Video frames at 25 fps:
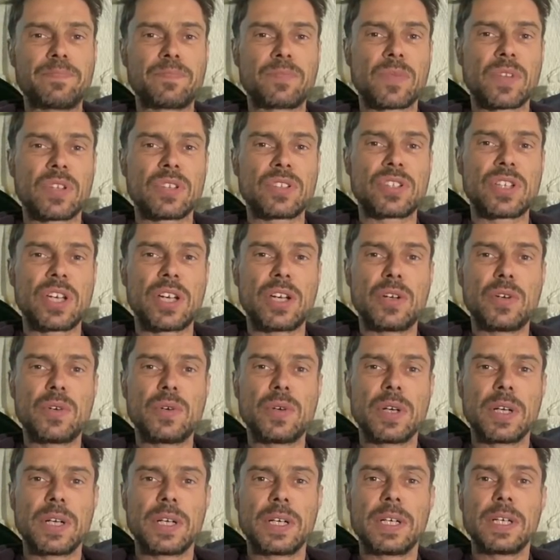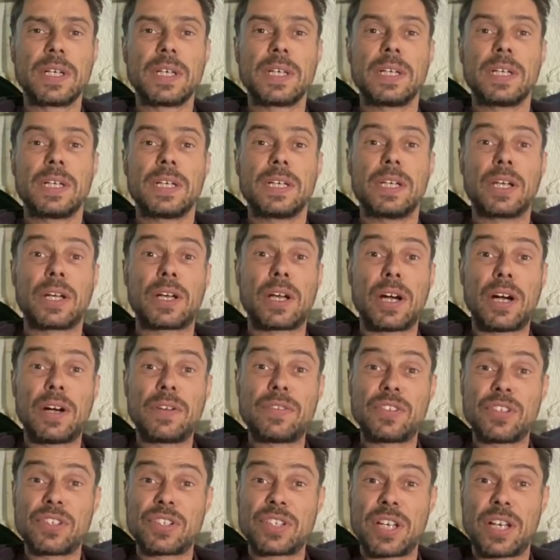So look
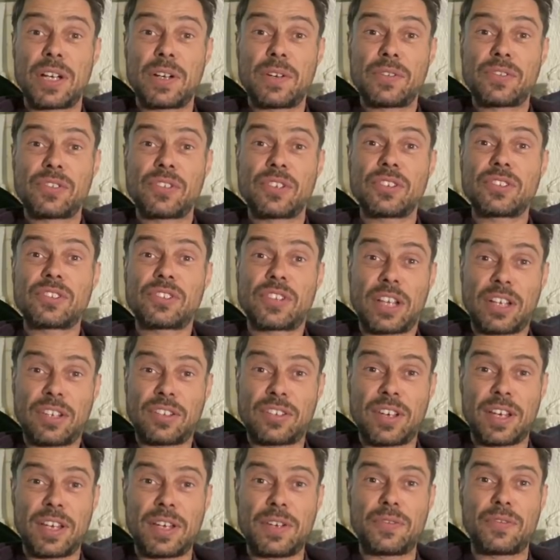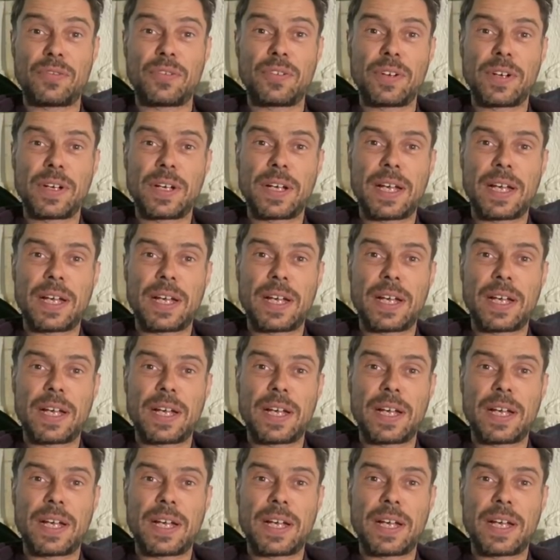after yourselves, stay safe,